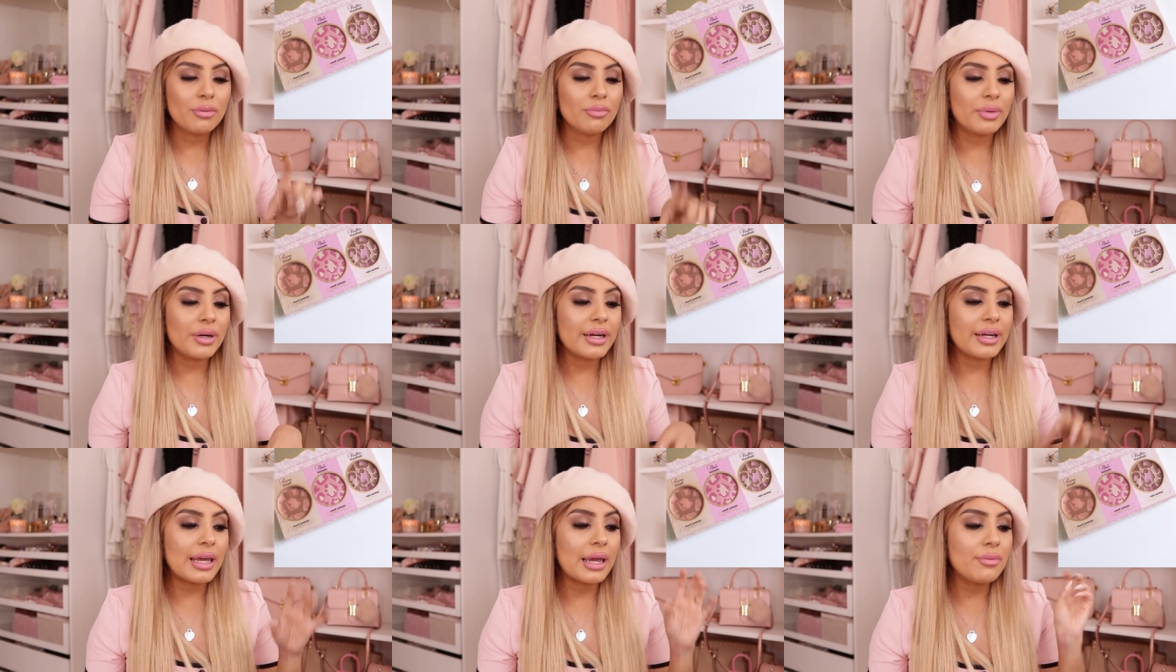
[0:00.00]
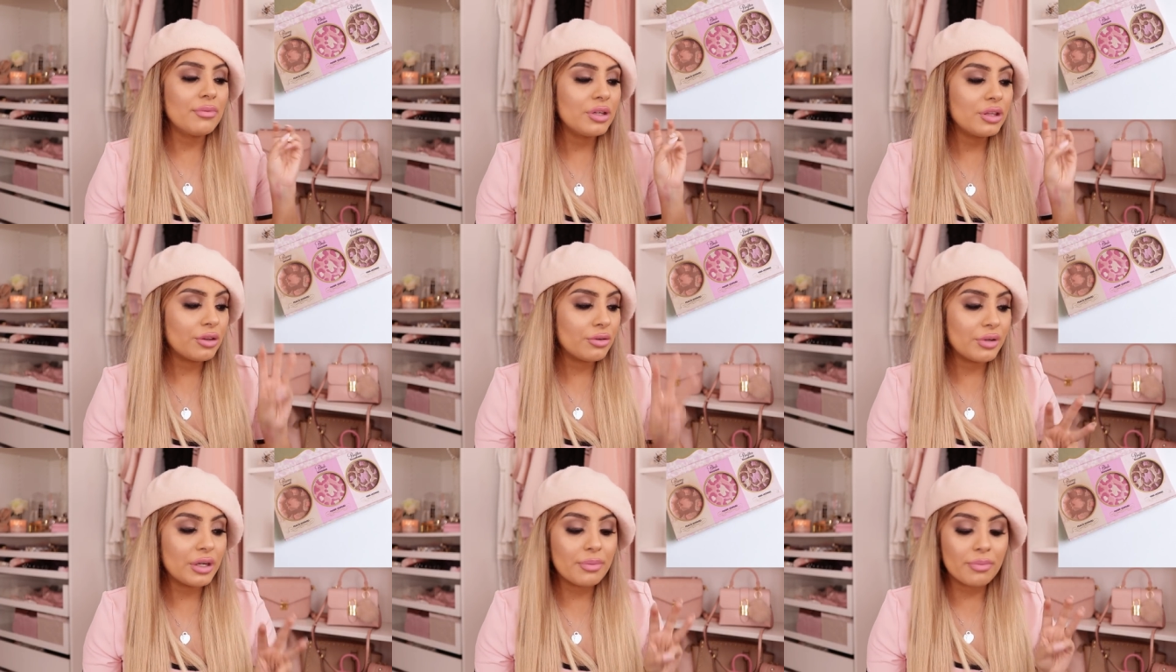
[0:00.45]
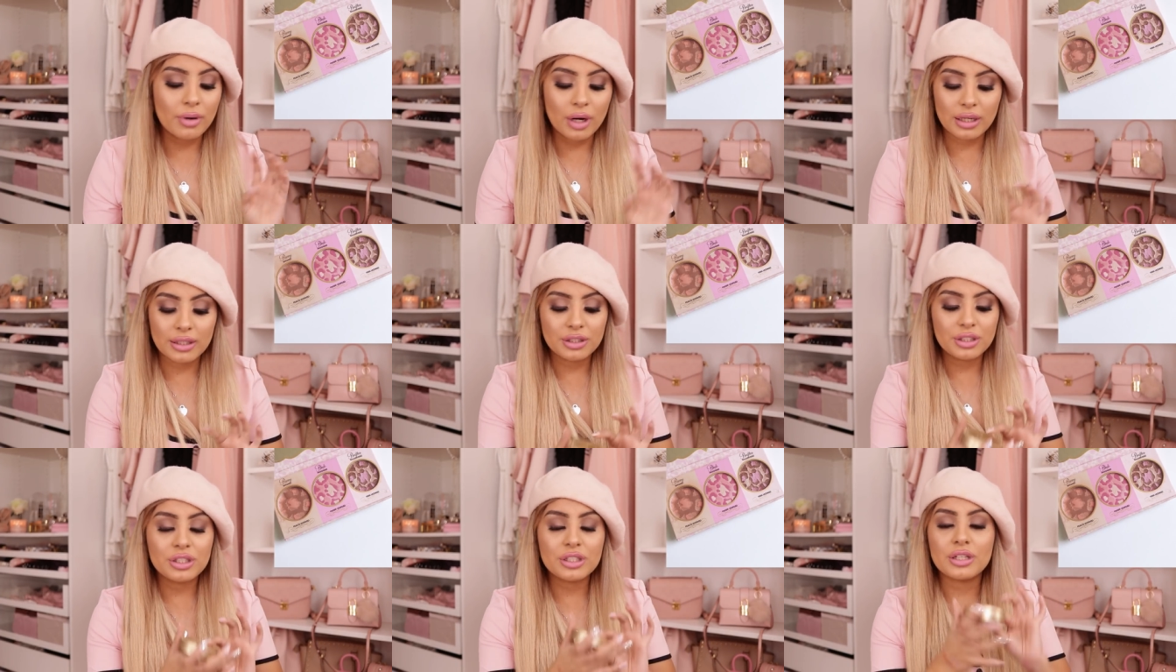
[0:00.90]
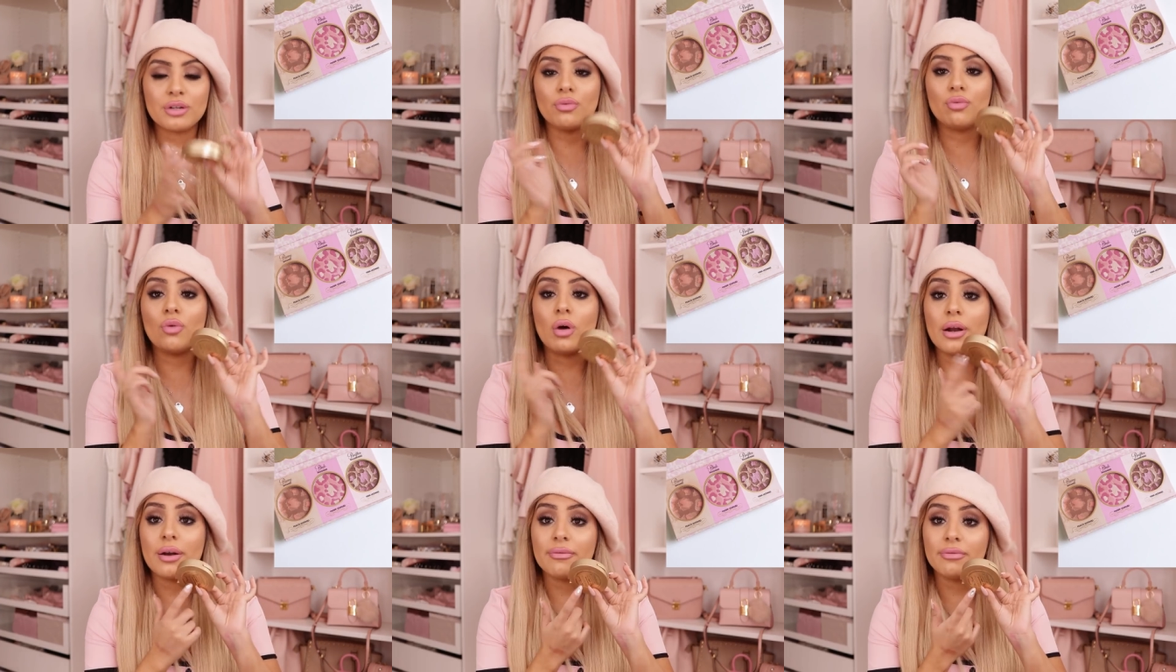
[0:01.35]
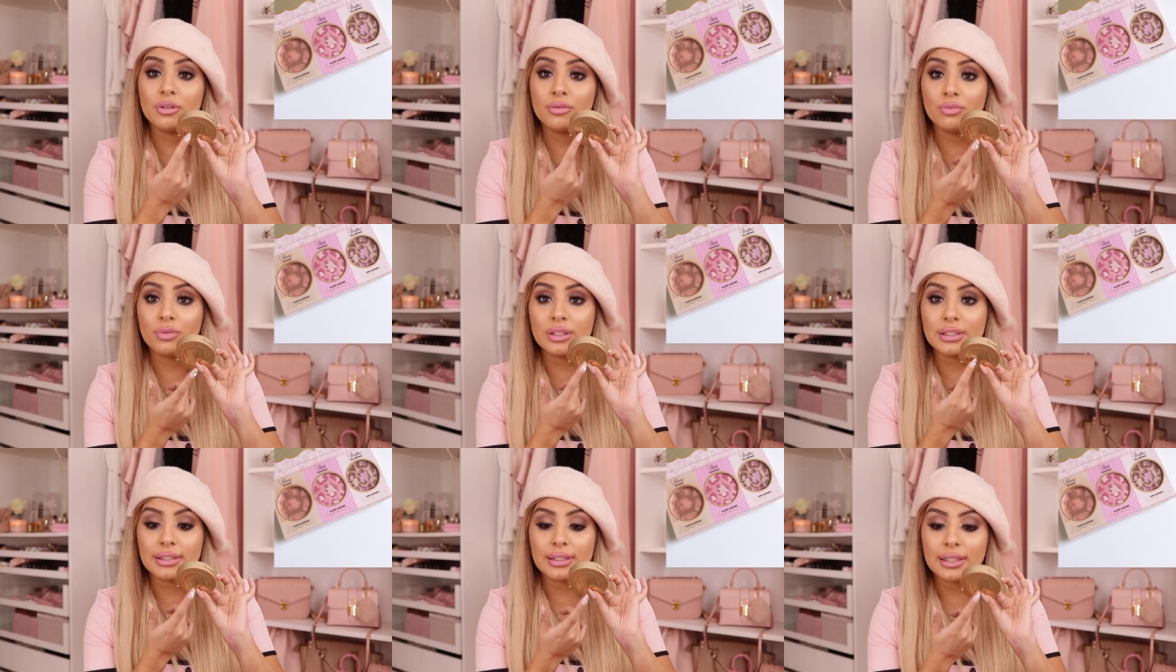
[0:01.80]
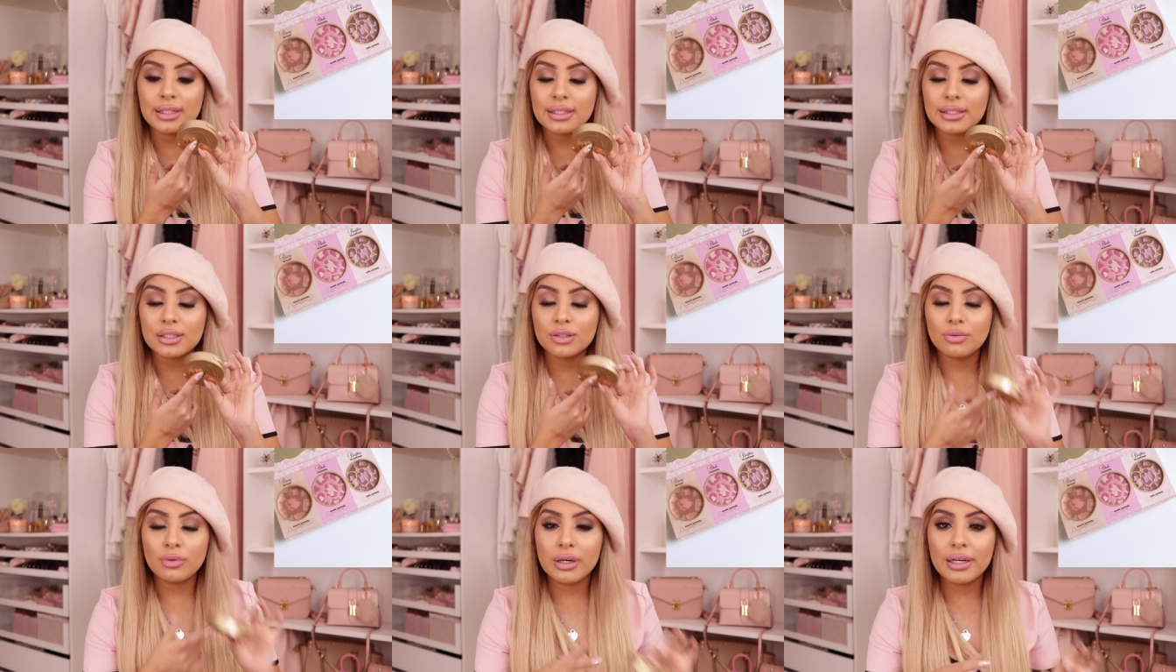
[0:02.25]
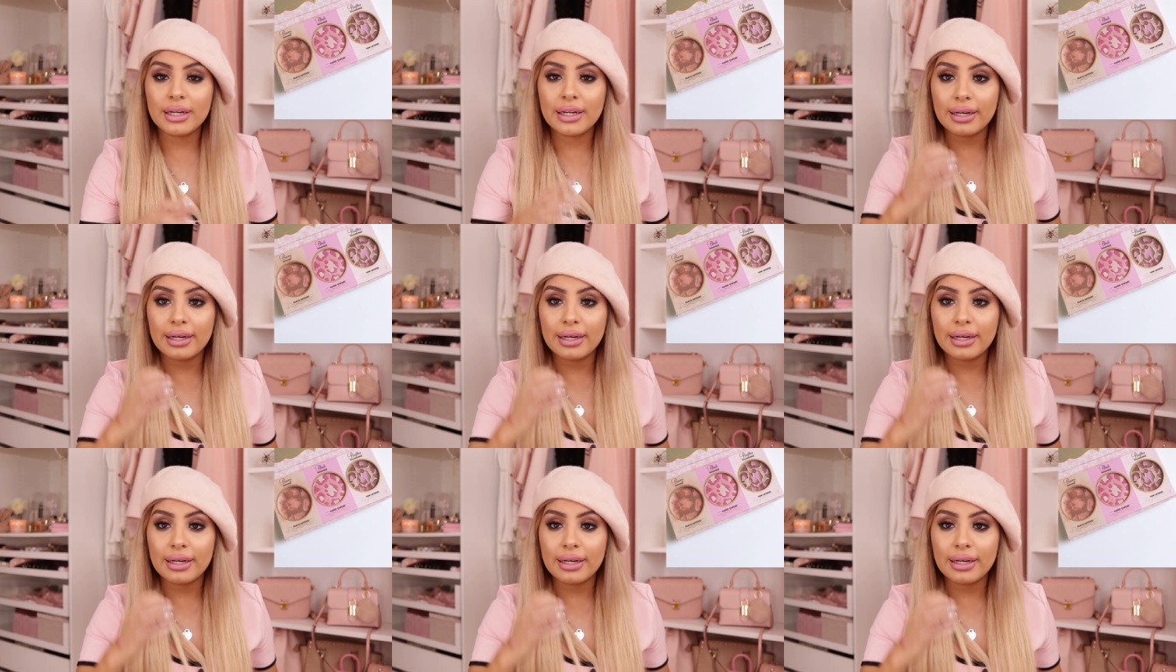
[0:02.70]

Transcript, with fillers: But it came with three bronzers and one of them was this one.